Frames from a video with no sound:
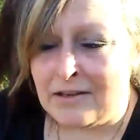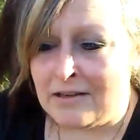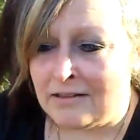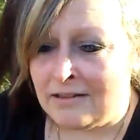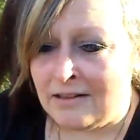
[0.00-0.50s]

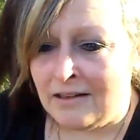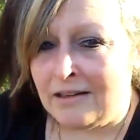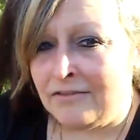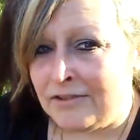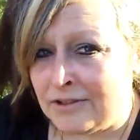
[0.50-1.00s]
long
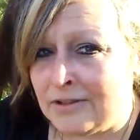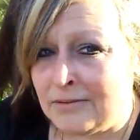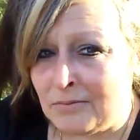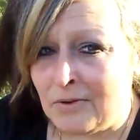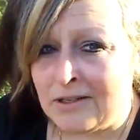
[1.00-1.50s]
and if you
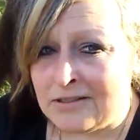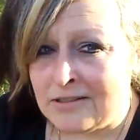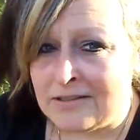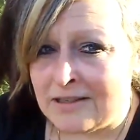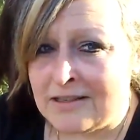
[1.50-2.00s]
can watch
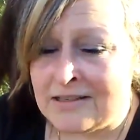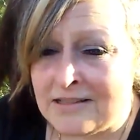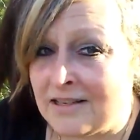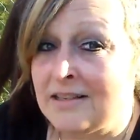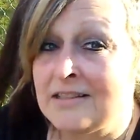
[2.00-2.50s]
it 90
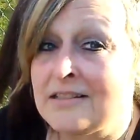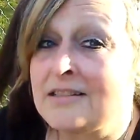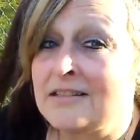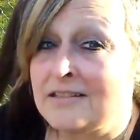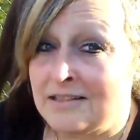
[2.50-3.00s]

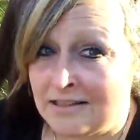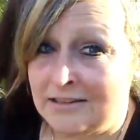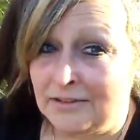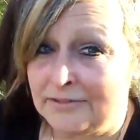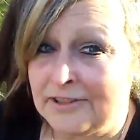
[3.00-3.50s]
seconds to
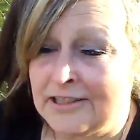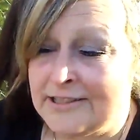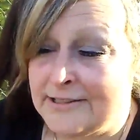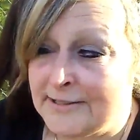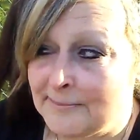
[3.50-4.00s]
get the
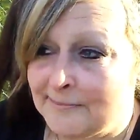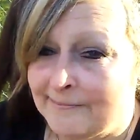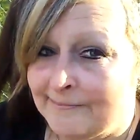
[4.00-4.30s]
phrase,